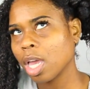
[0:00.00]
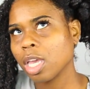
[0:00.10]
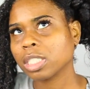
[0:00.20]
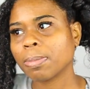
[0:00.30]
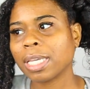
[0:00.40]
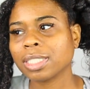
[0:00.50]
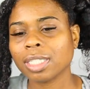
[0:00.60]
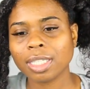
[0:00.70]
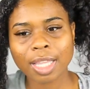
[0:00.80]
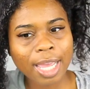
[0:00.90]
It was
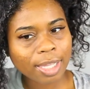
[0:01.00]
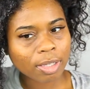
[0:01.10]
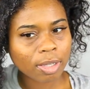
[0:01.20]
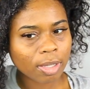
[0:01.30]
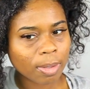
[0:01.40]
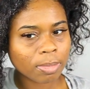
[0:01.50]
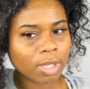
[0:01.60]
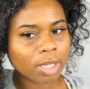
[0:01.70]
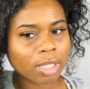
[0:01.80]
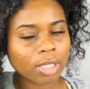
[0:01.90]
basically like
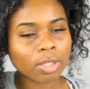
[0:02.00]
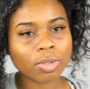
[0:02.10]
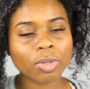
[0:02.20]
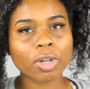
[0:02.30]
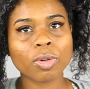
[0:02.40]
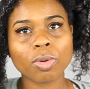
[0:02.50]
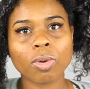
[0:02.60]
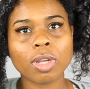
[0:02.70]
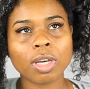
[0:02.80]
the little girl growing